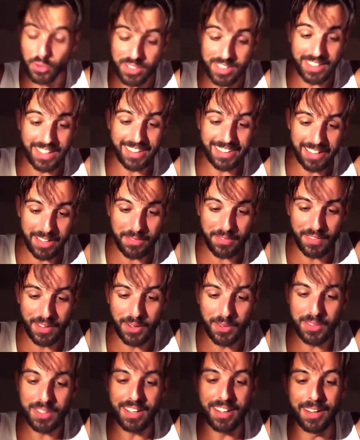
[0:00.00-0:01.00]
site I
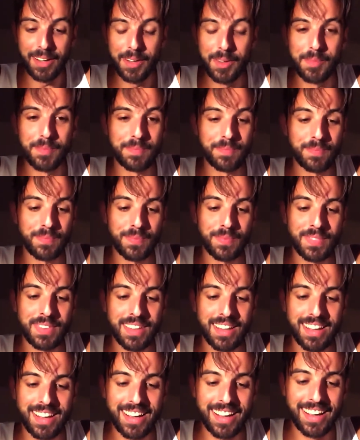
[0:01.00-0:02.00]
found.
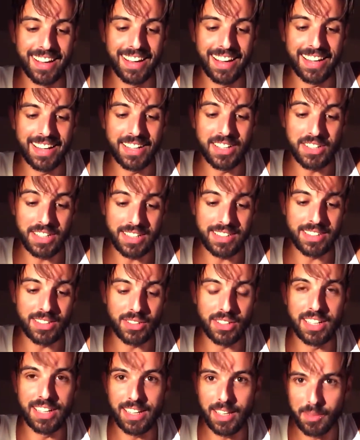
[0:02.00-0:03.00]
and I checked it
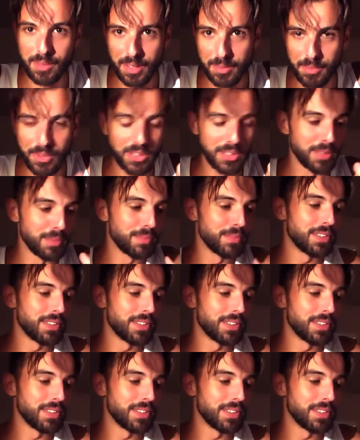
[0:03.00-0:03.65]
today. I'm gonna